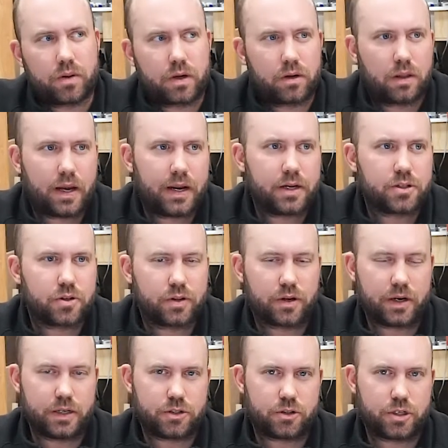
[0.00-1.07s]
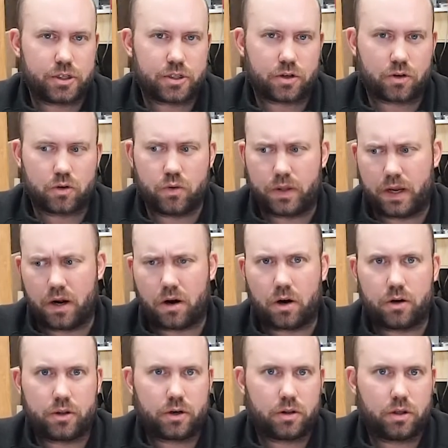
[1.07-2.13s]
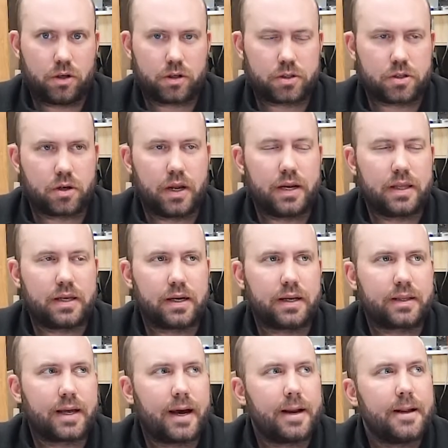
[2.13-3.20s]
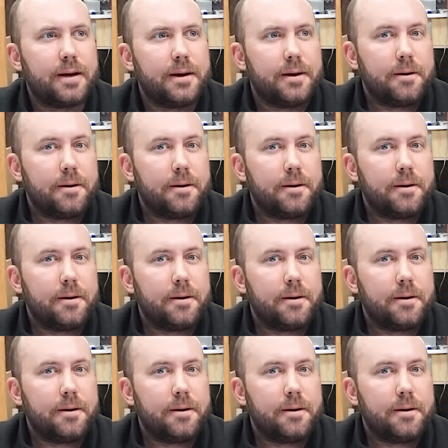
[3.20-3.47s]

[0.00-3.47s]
their likes or their interest or who they are or their looks or anything like that.